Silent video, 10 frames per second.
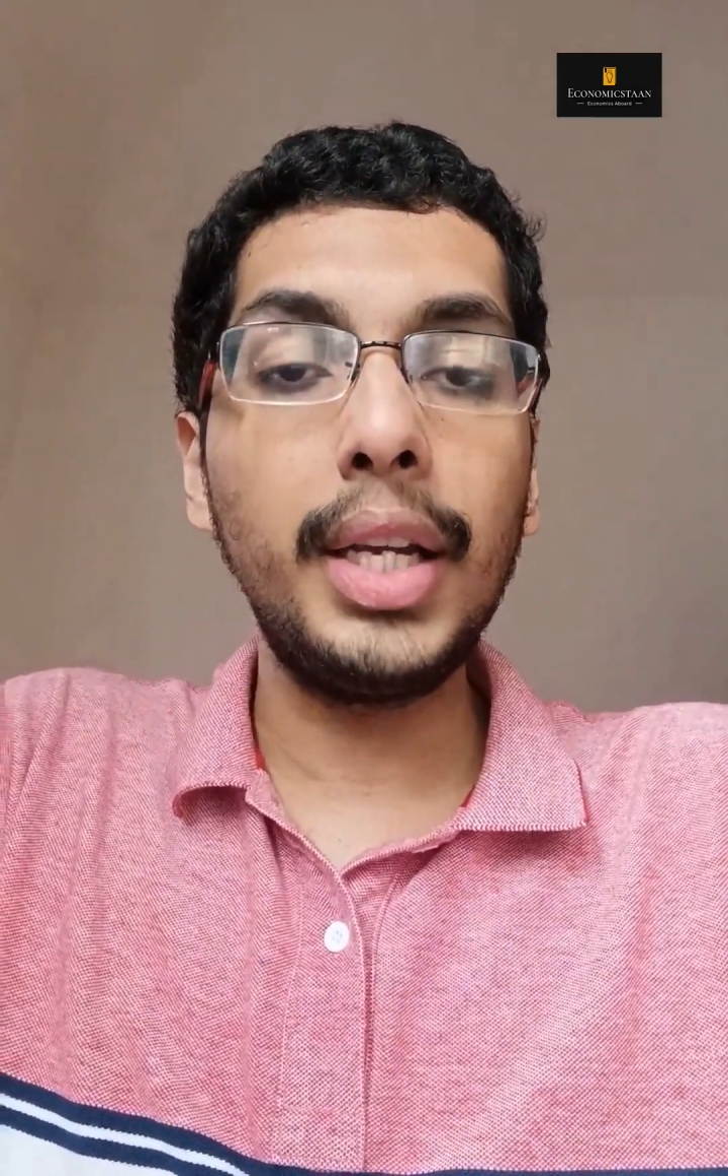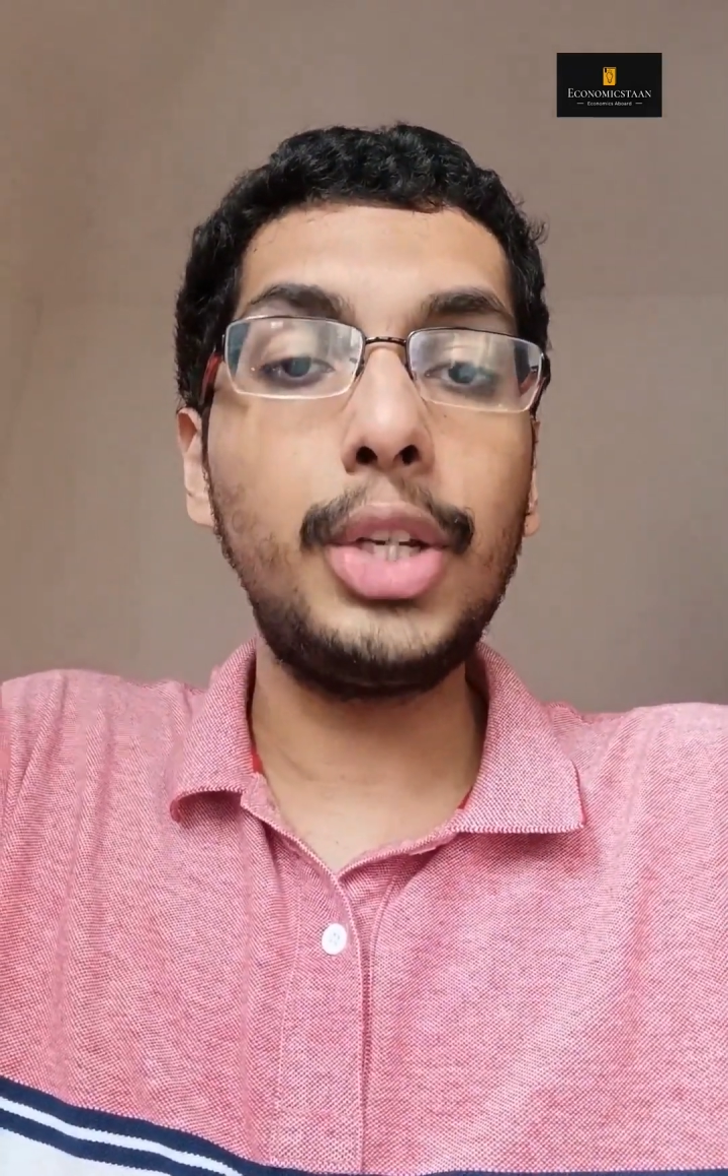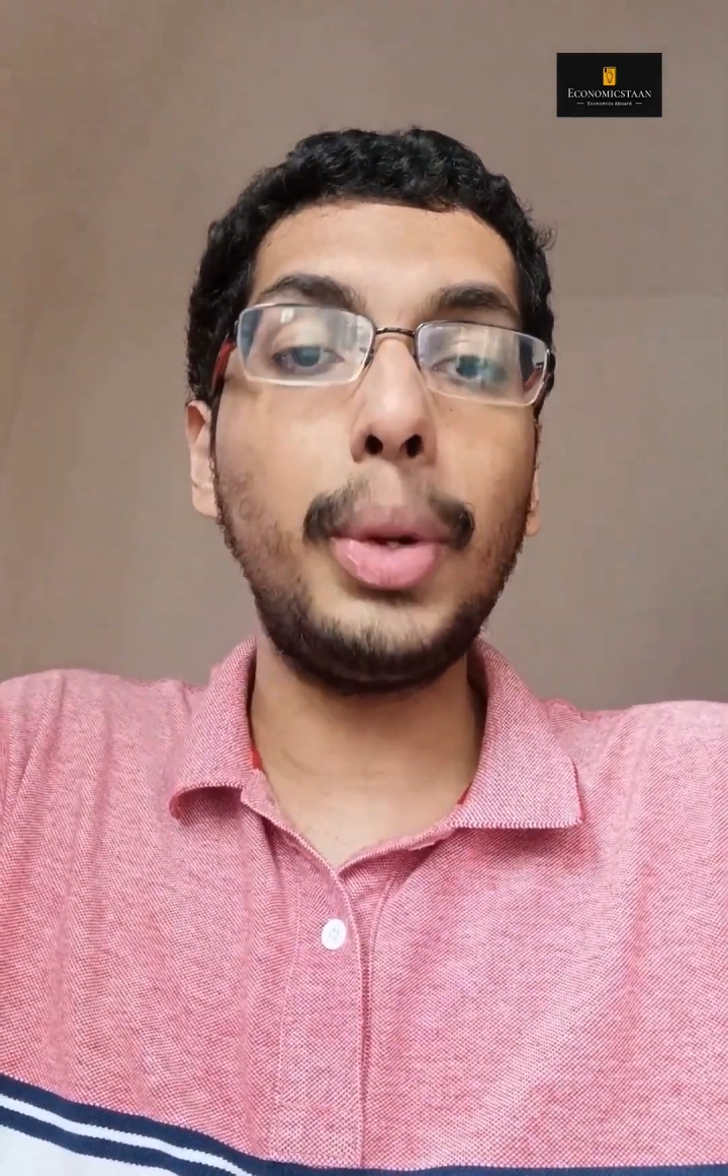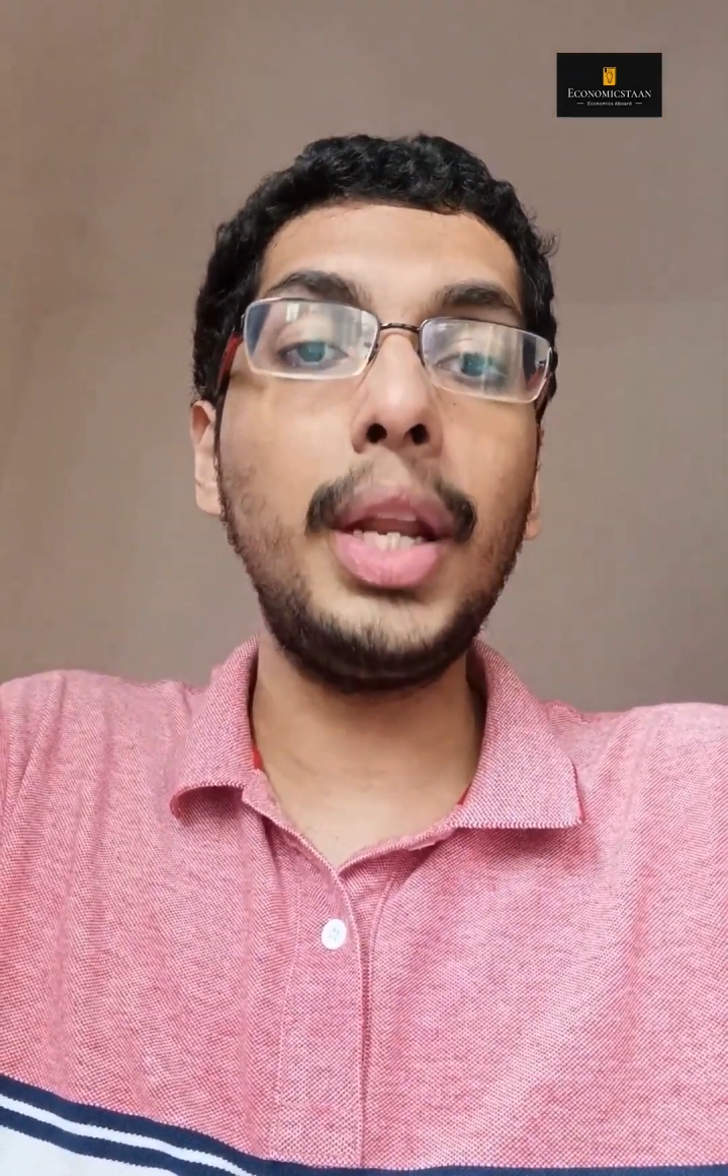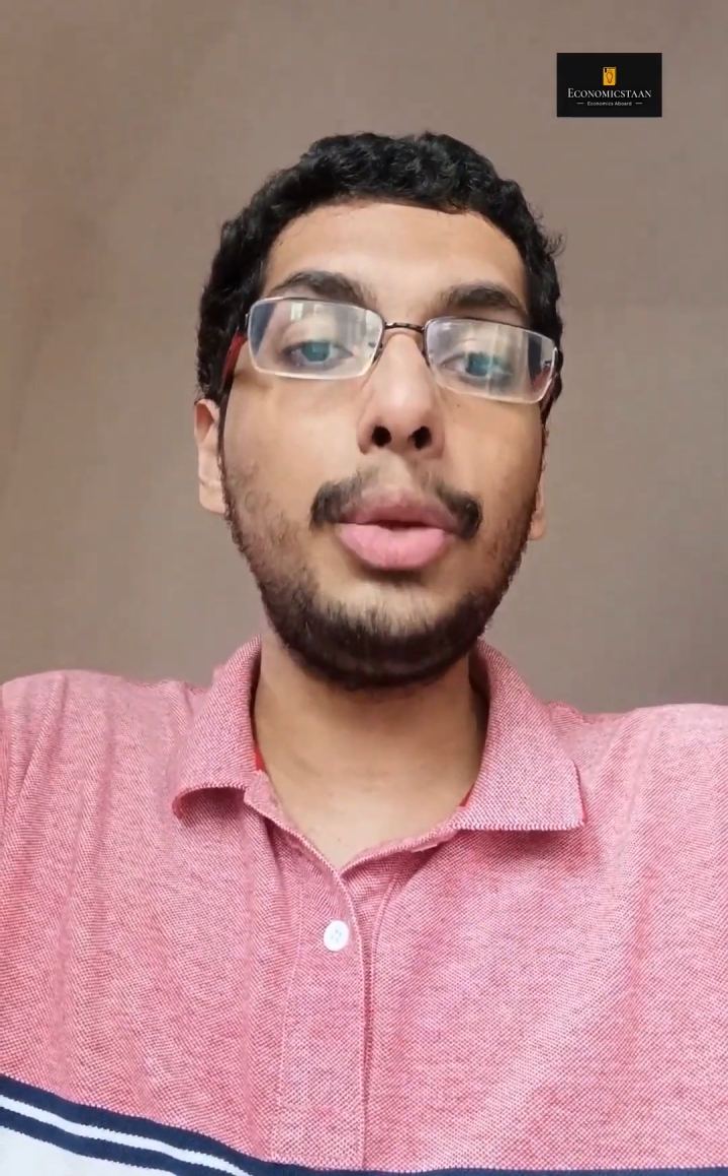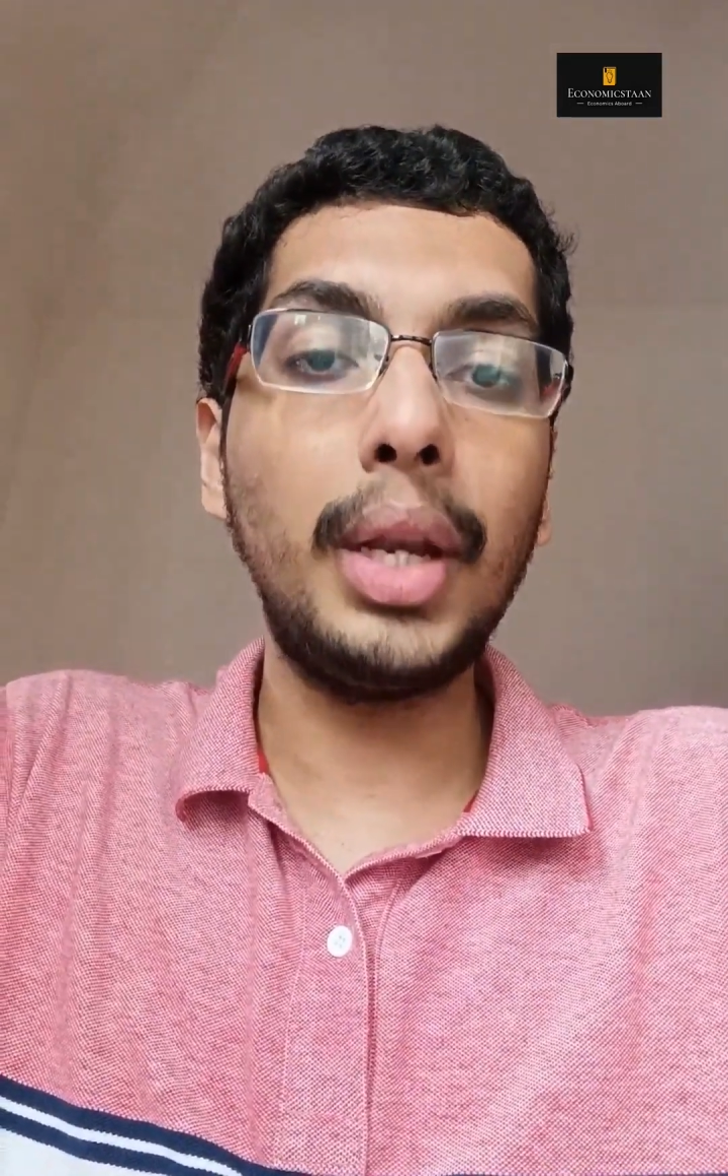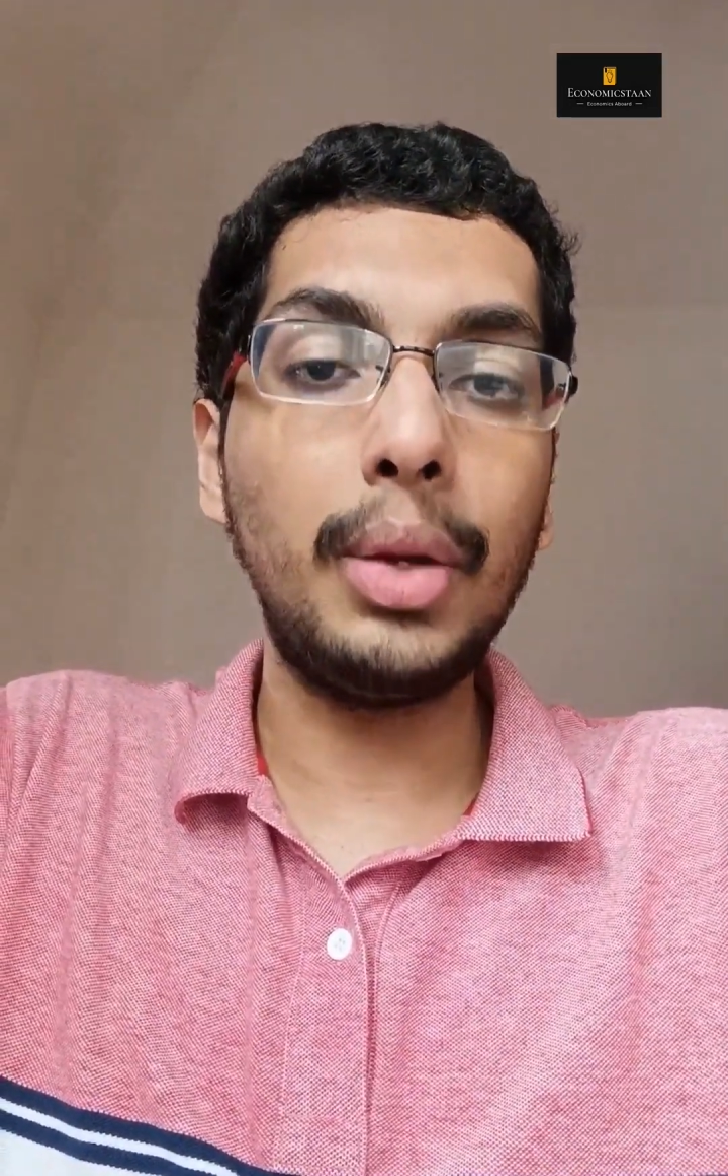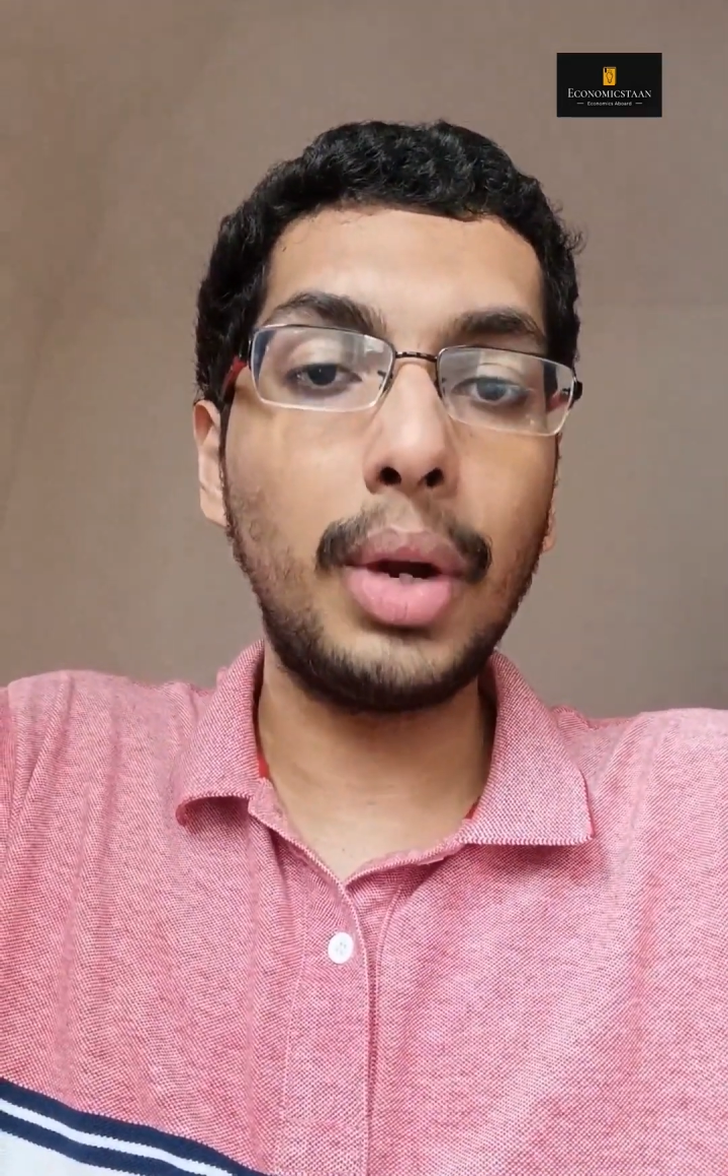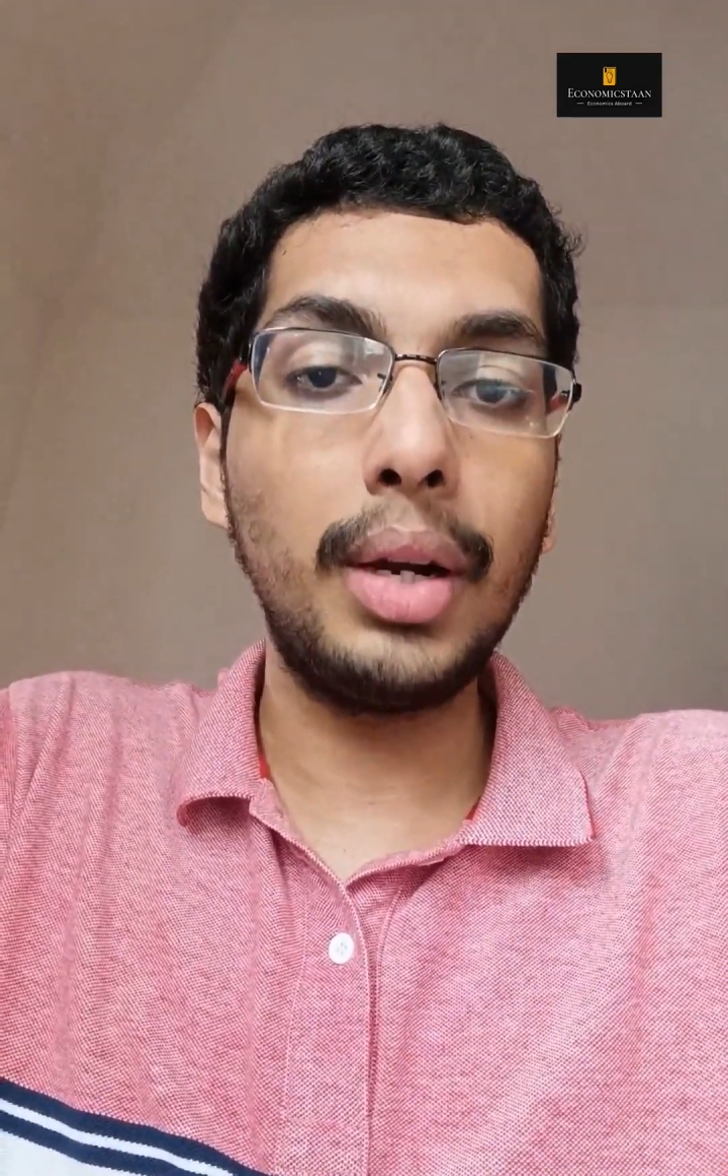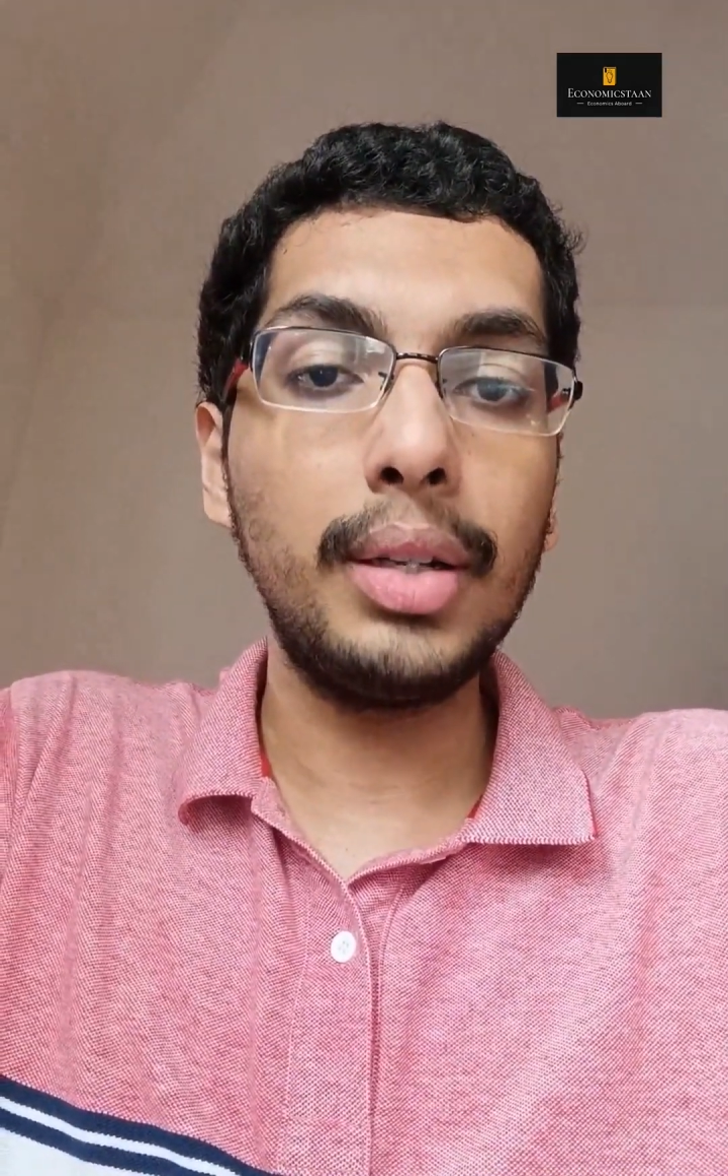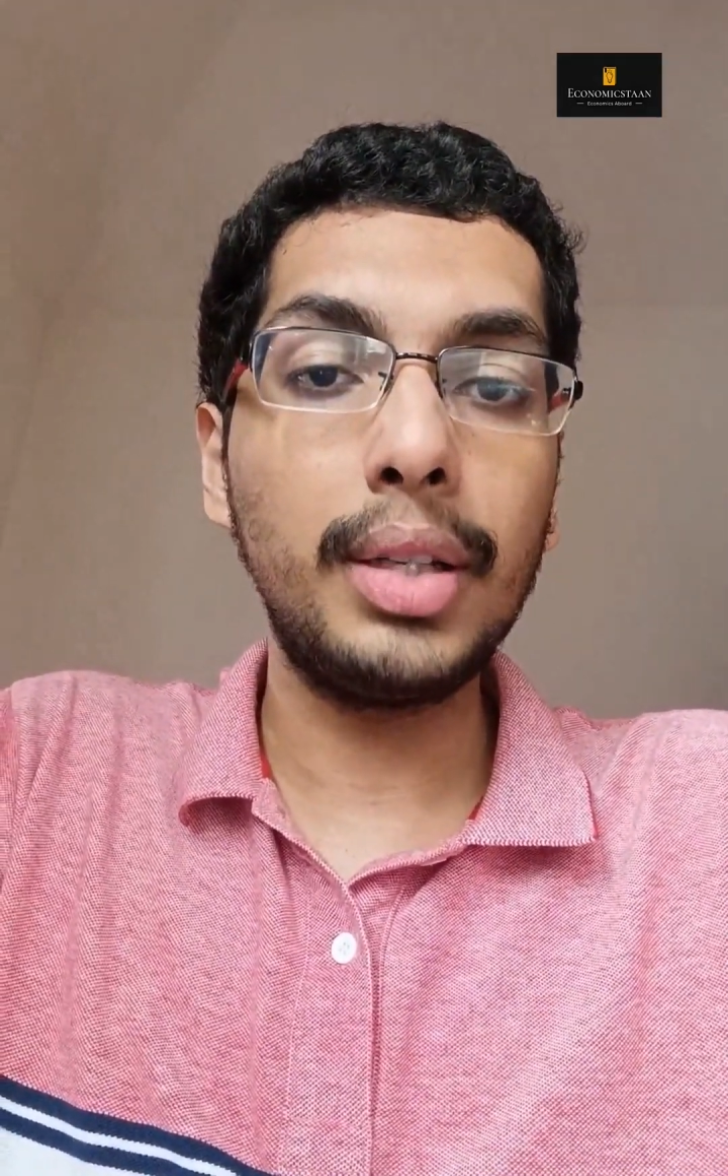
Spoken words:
In 2021,